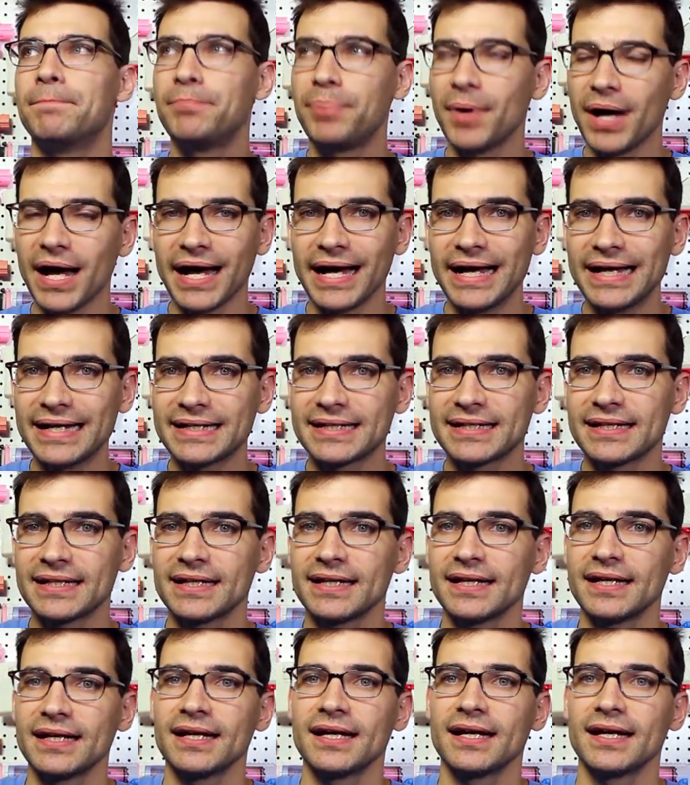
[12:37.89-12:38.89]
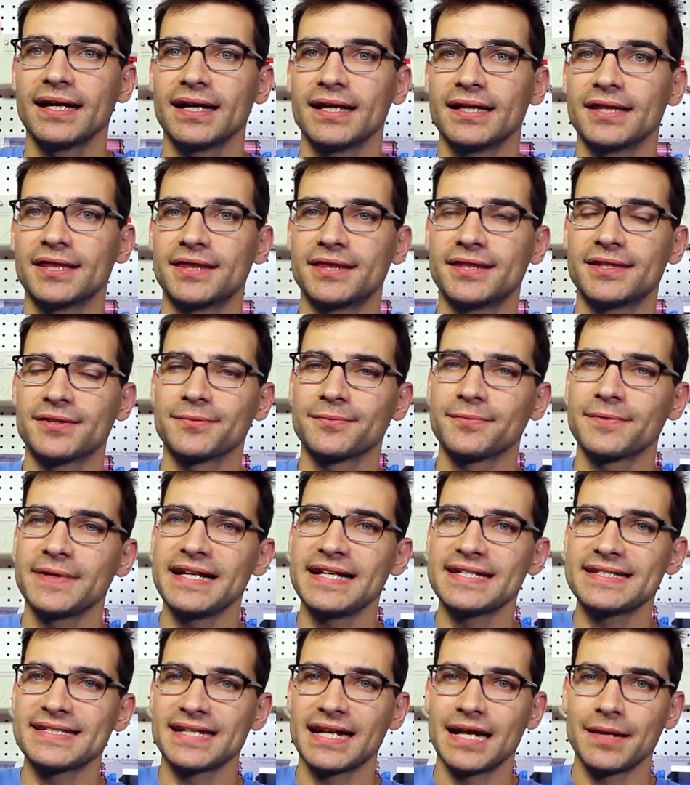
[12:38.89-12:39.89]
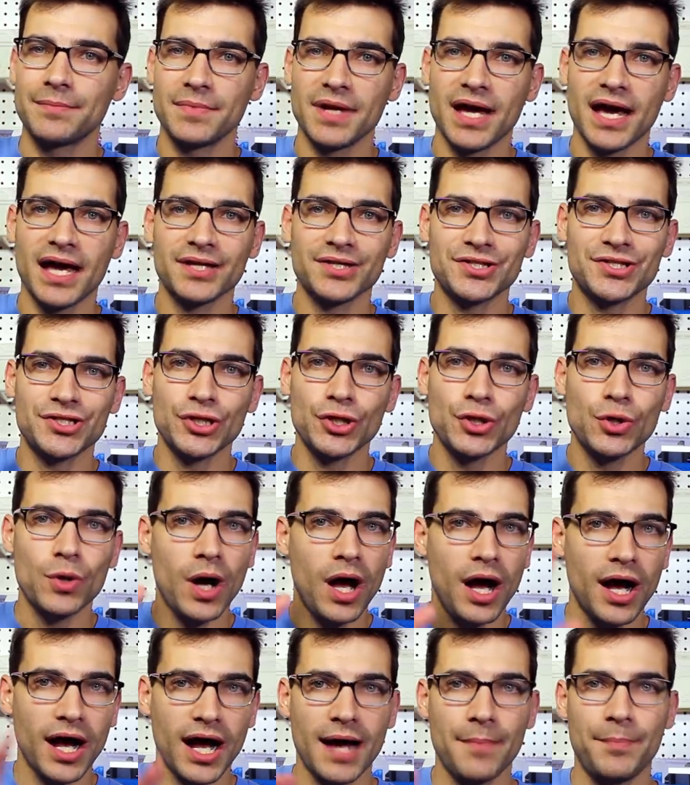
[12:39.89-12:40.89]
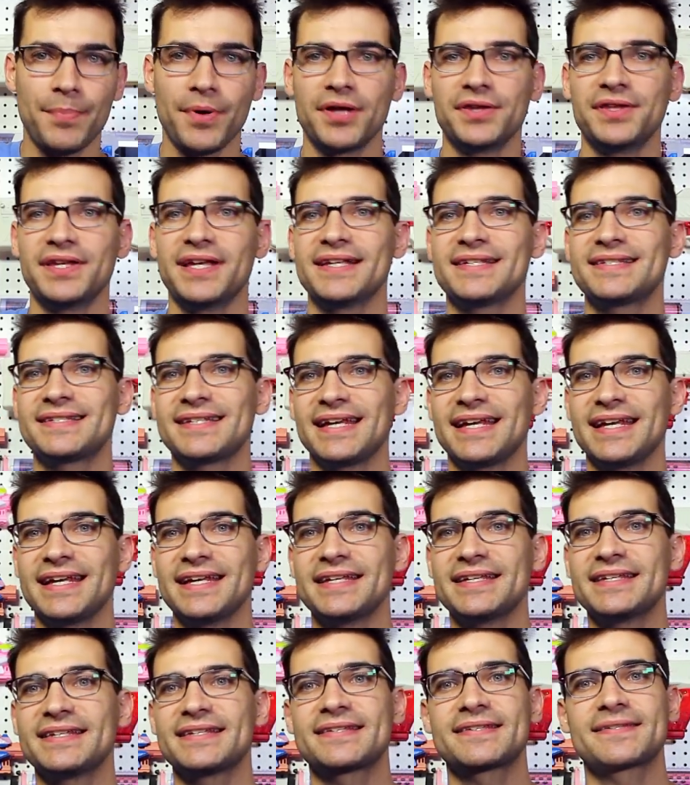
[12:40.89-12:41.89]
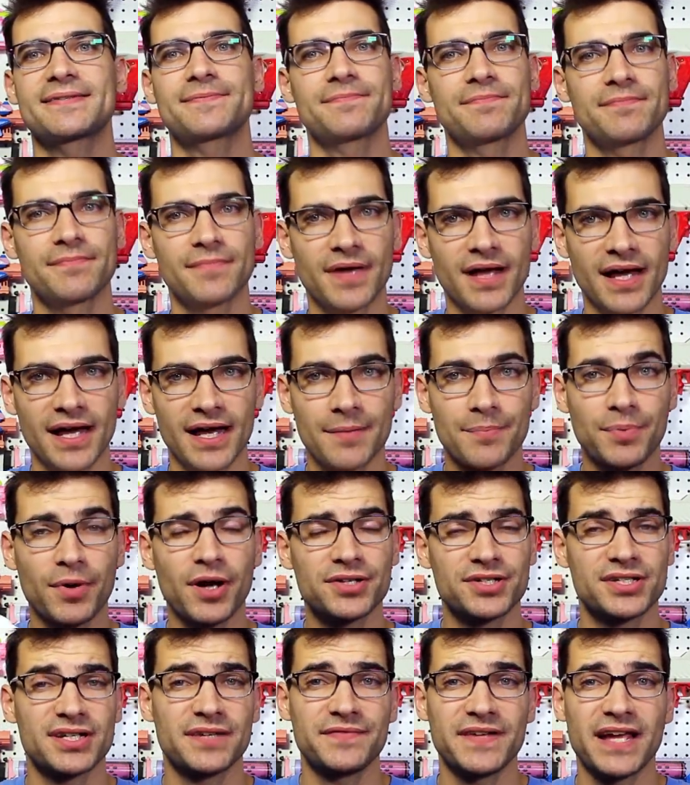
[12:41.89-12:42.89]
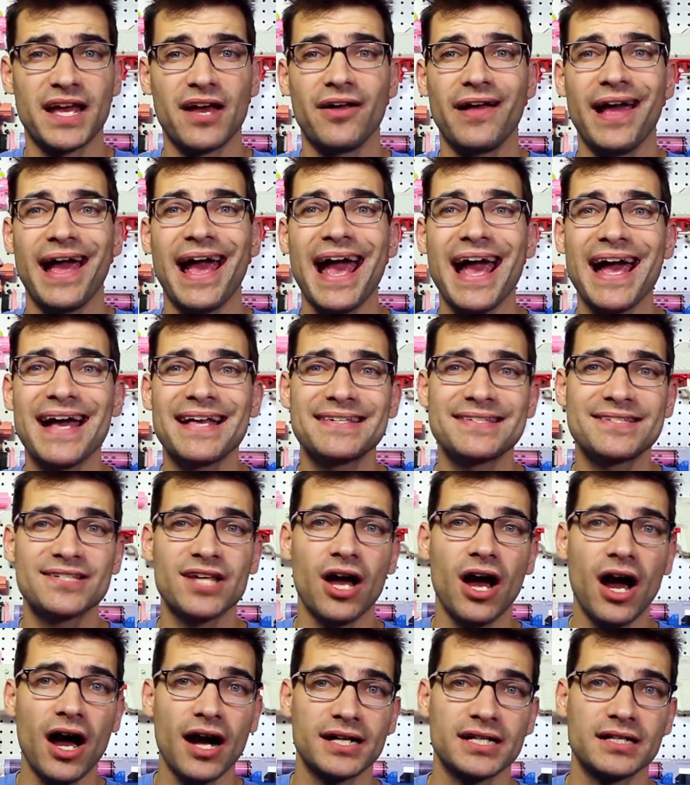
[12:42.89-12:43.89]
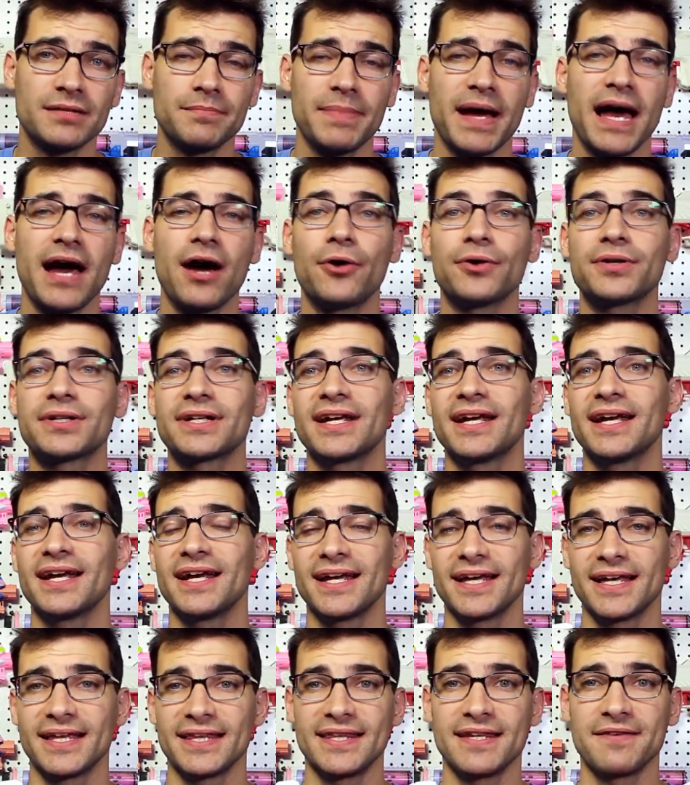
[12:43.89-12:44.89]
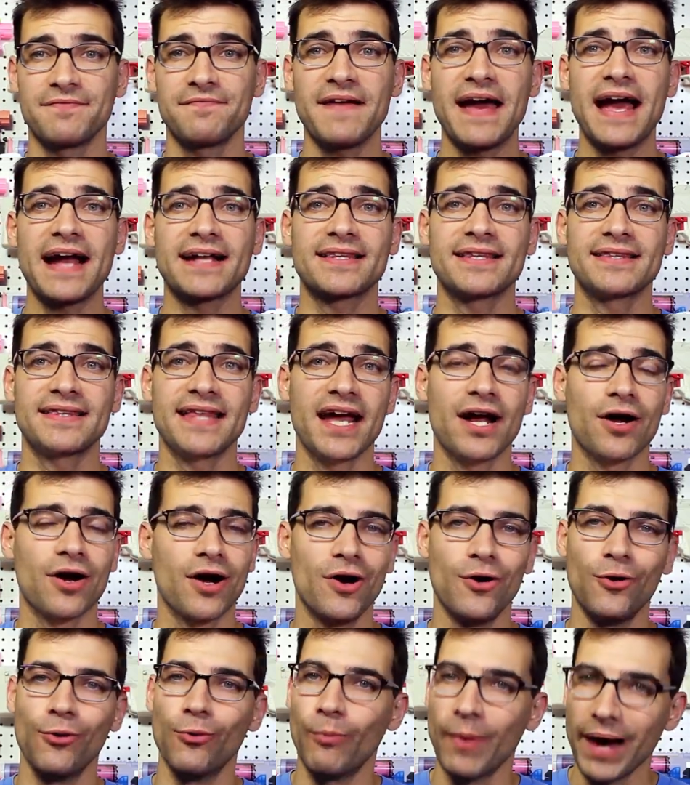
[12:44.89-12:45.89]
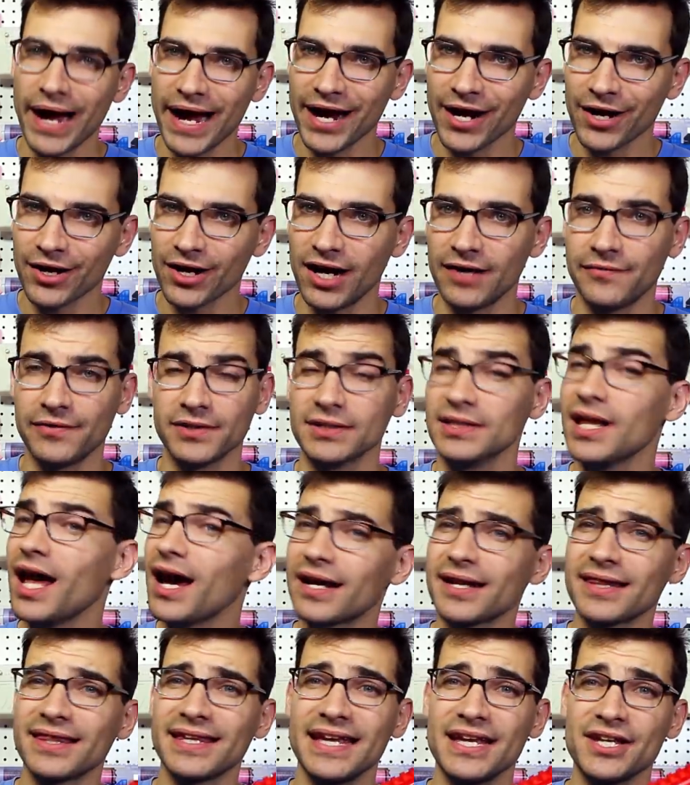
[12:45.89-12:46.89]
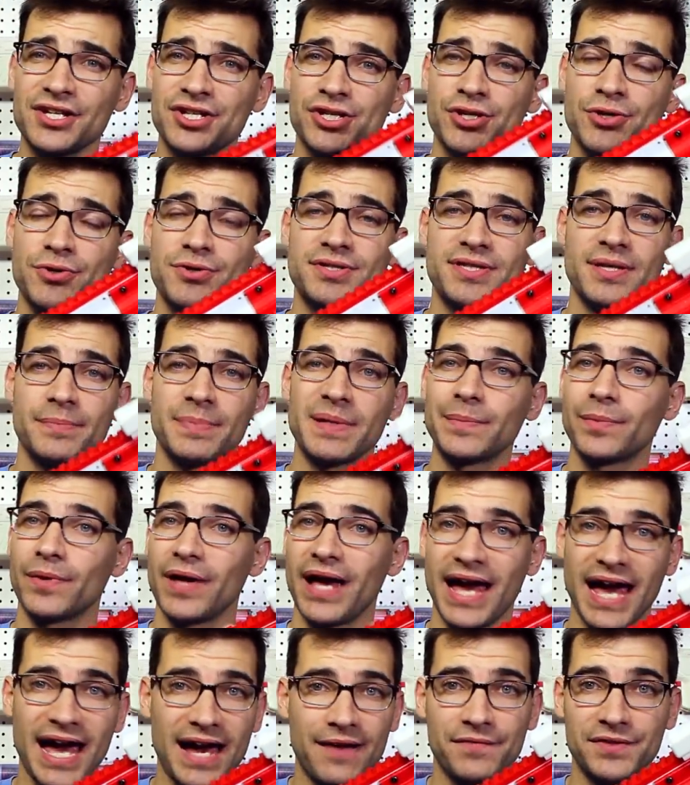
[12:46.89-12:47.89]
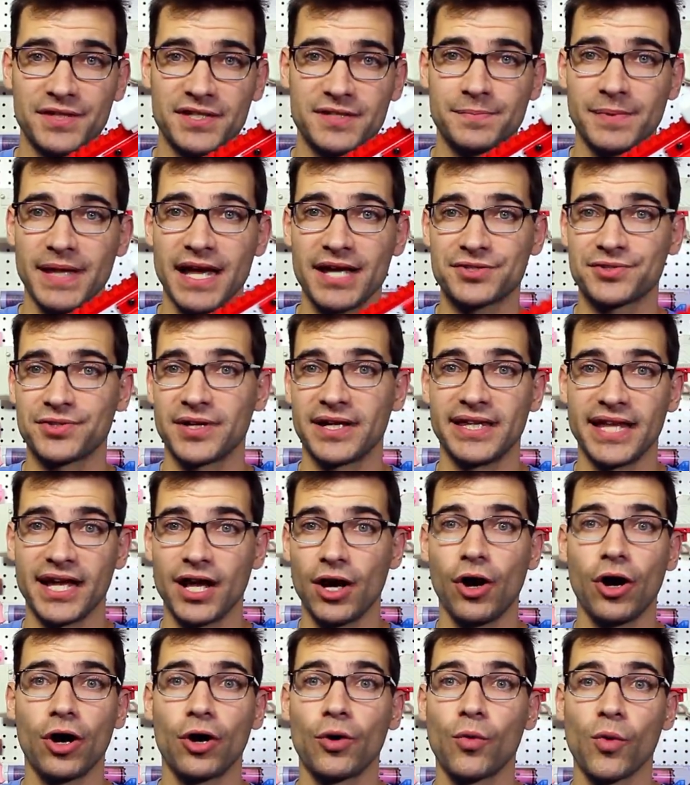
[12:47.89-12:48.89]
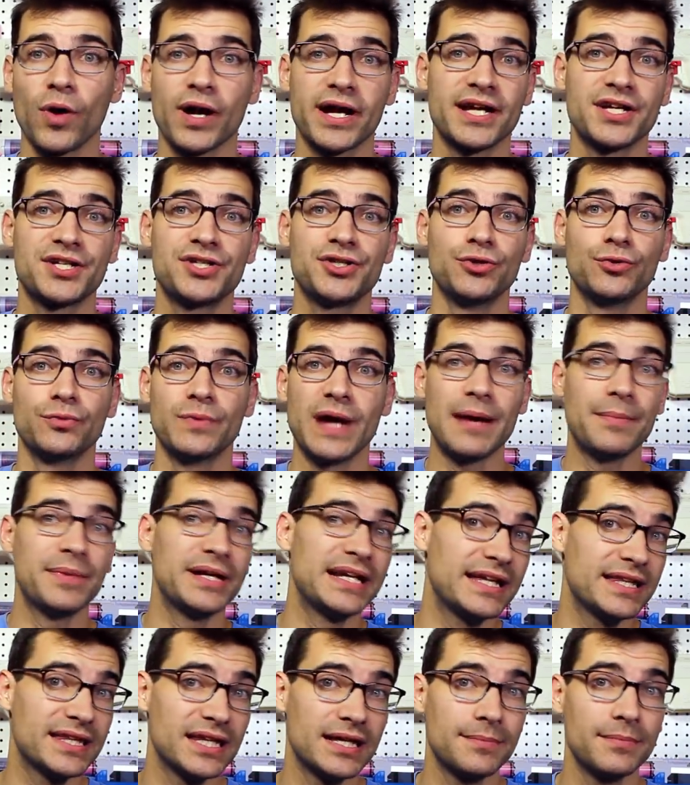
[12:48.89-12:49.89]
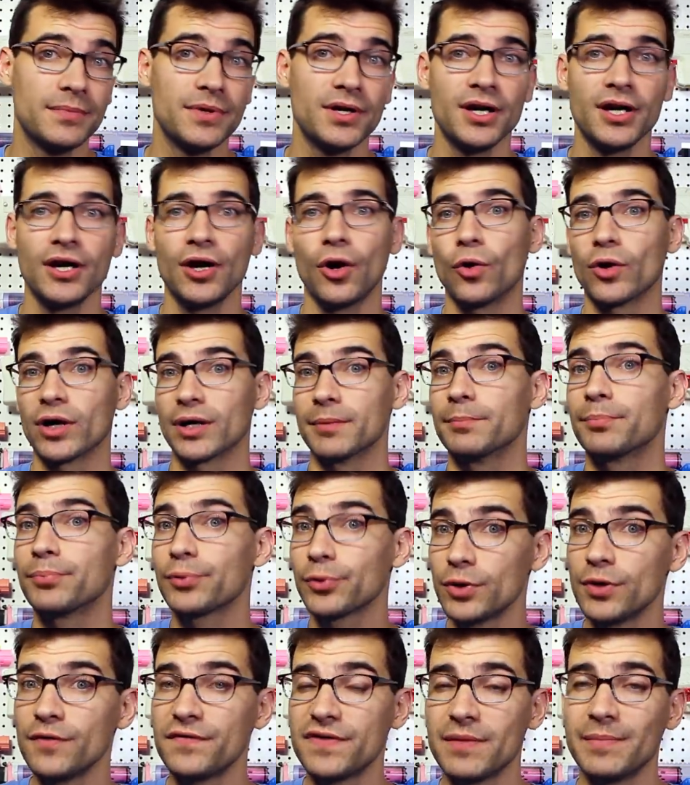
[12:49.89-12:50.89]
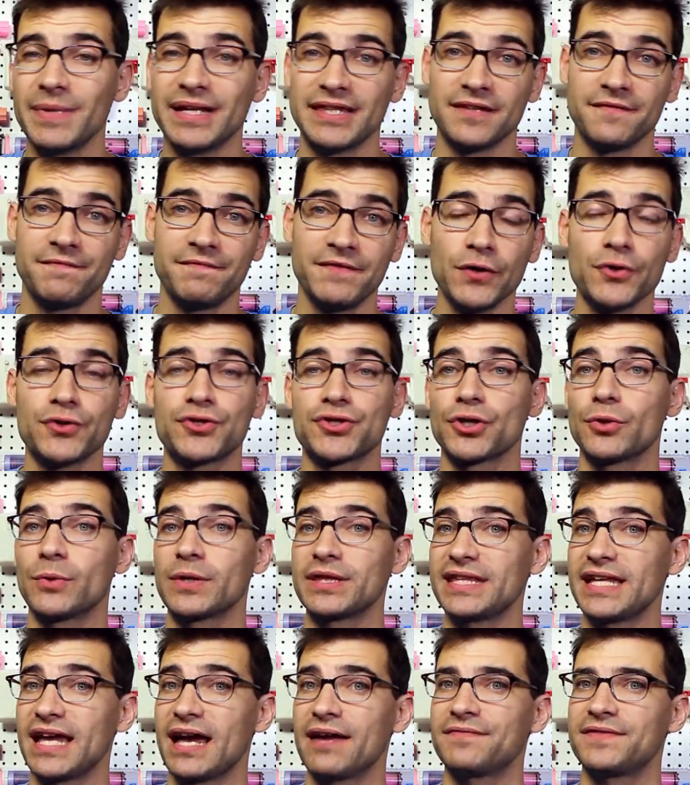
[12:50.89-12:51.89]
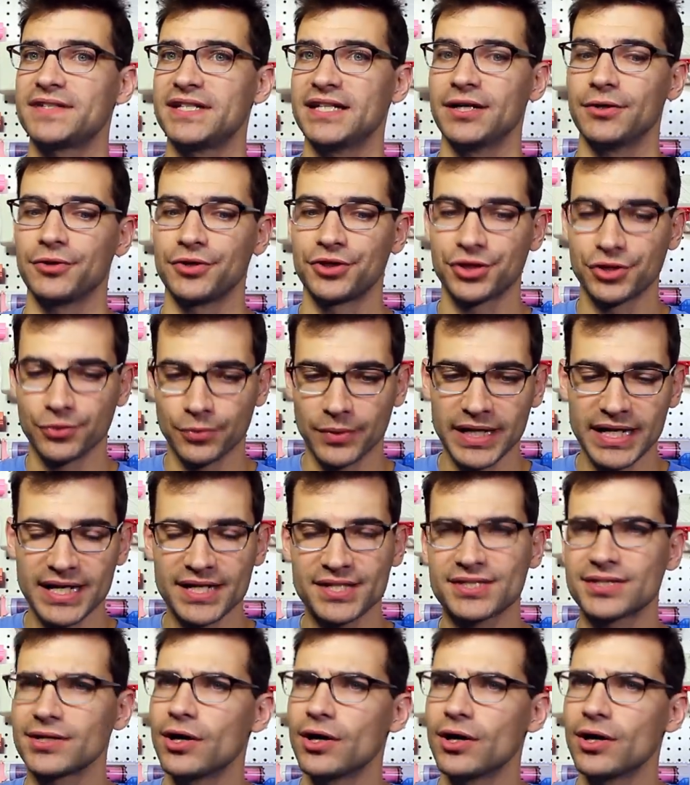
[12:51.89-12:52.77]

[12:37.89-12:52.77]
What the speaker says: but the reason I'm not too hung up on this is Project FDL has talked about the fact that they are aware of a lot of the issues that people have with this blaster, and they are working to remedy them or improve them in the future with the FDL-3.